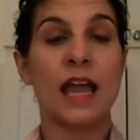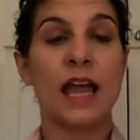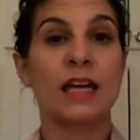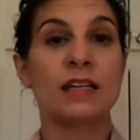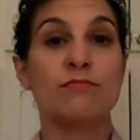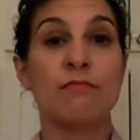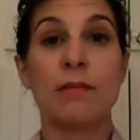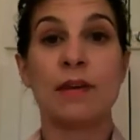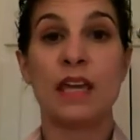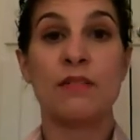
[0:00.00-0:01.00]
and
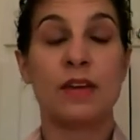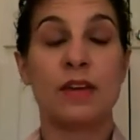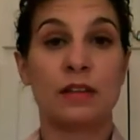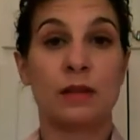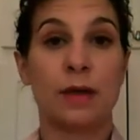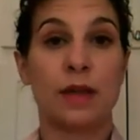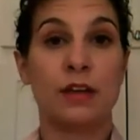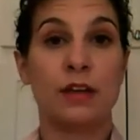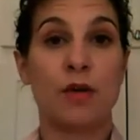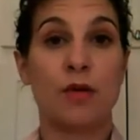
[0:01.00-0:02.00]
maybe even a little bit,